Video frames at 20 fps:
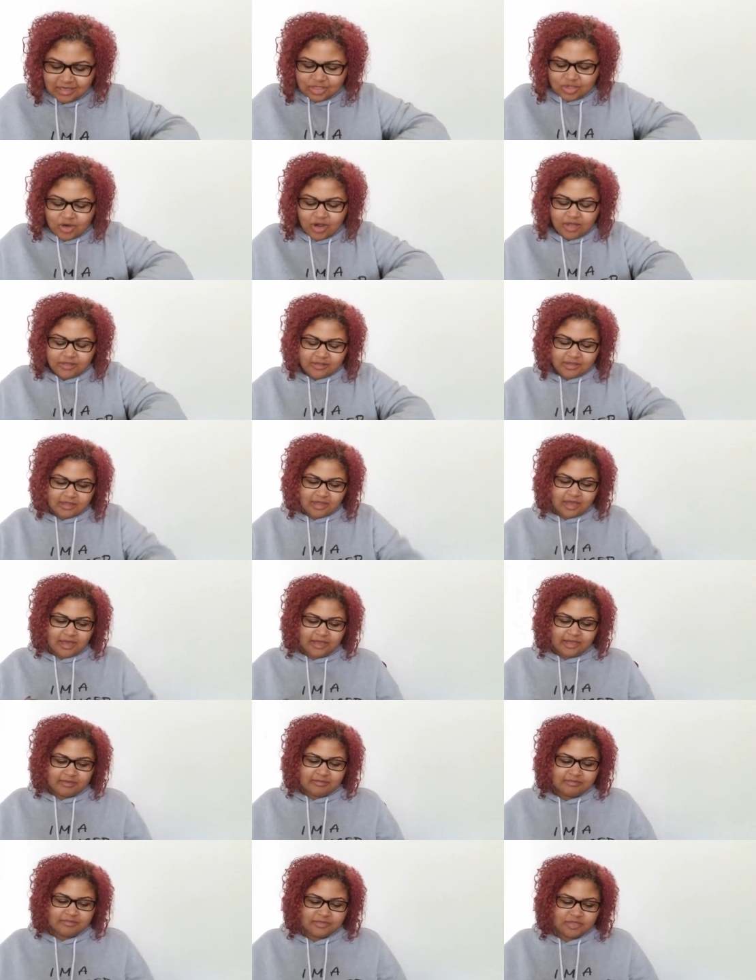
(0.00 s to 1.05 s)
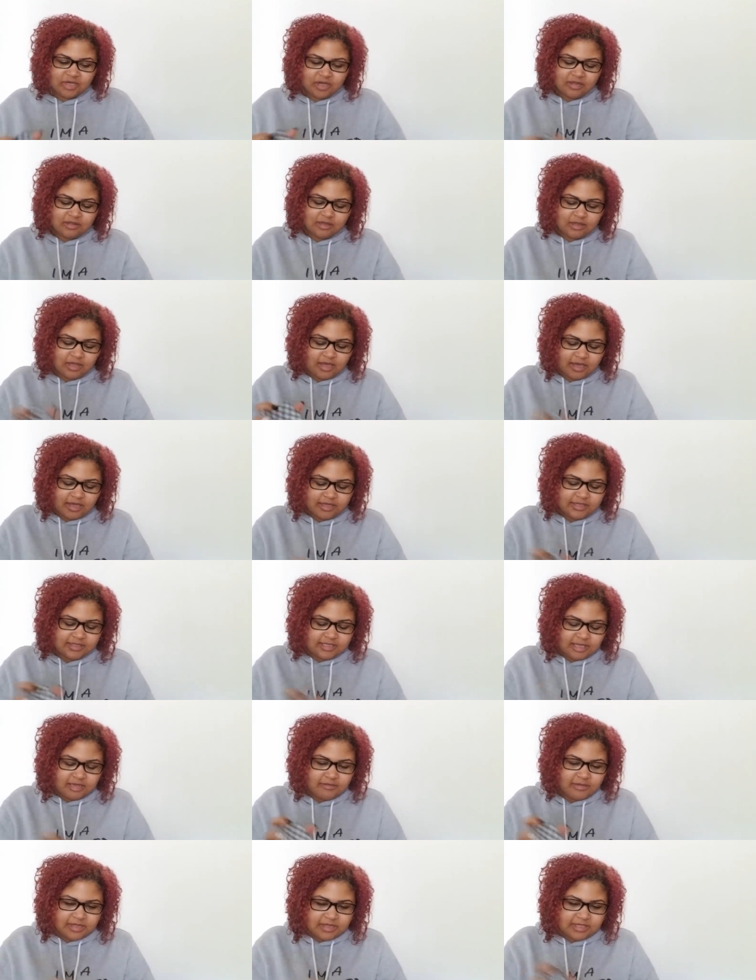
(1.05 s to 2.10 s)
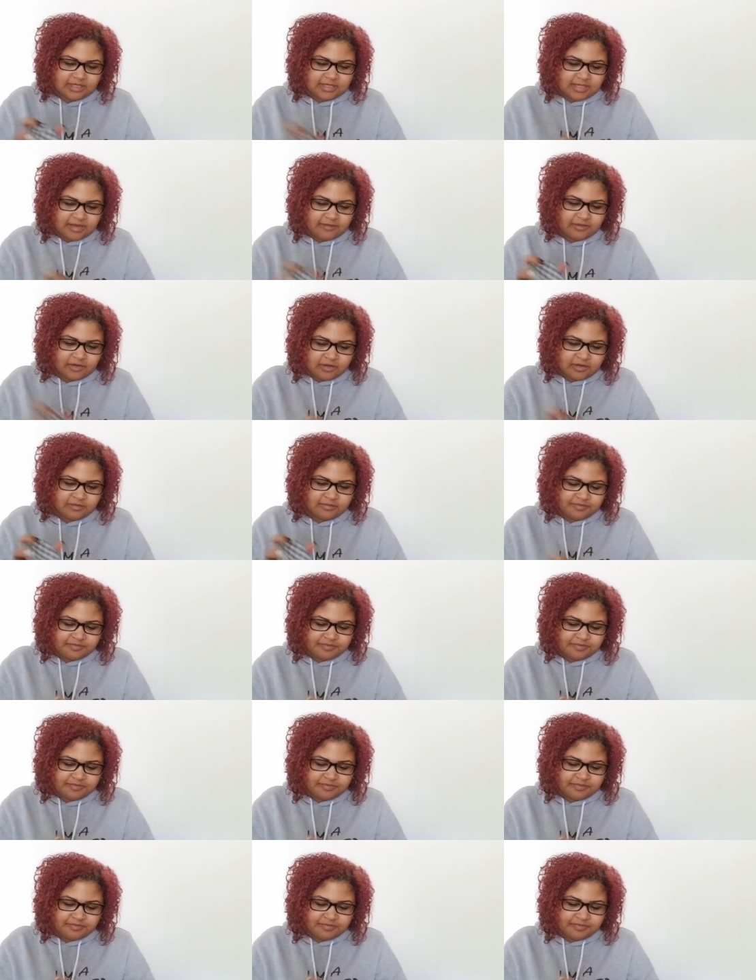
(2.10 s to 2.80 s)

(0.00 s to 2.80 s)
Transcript: Draw on the line, Draw on the line. Time about the devil